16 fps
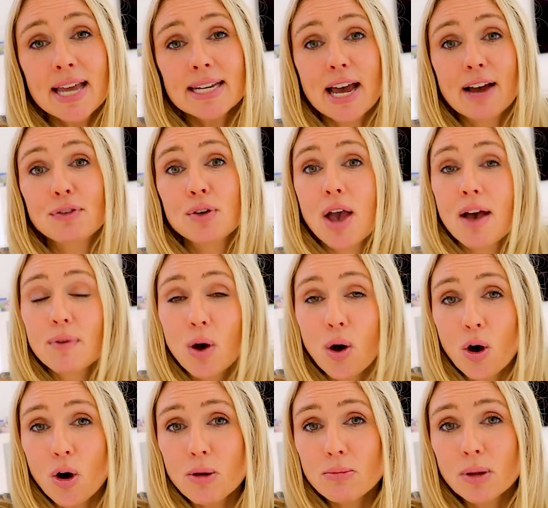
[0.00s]
Now, if you have a
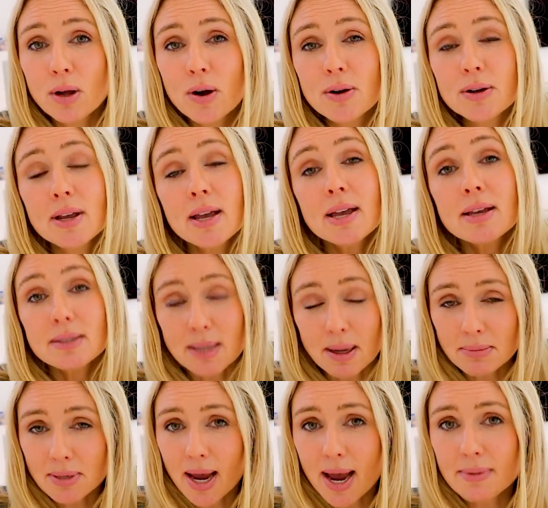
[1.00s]
home loan,
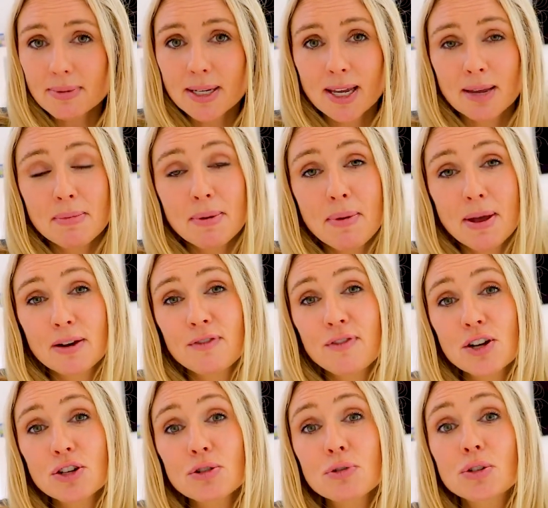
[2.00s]
sometimes it can be
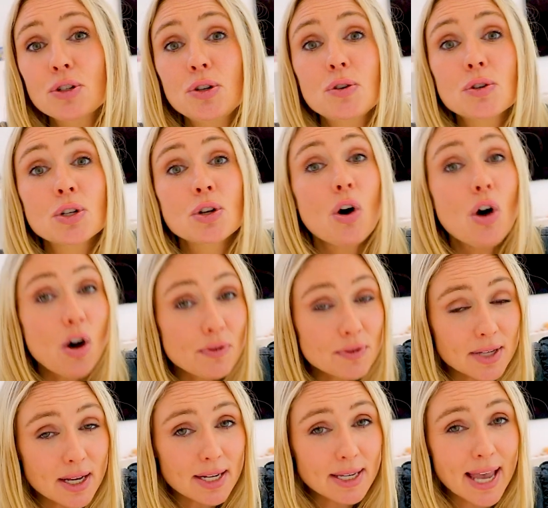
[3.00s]
beneficial to use an
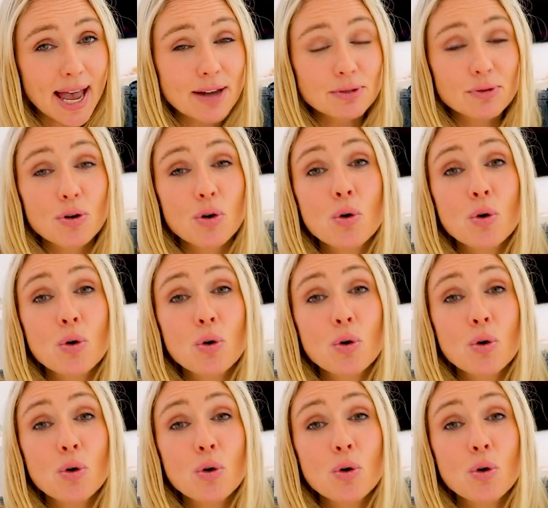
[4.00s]
offset account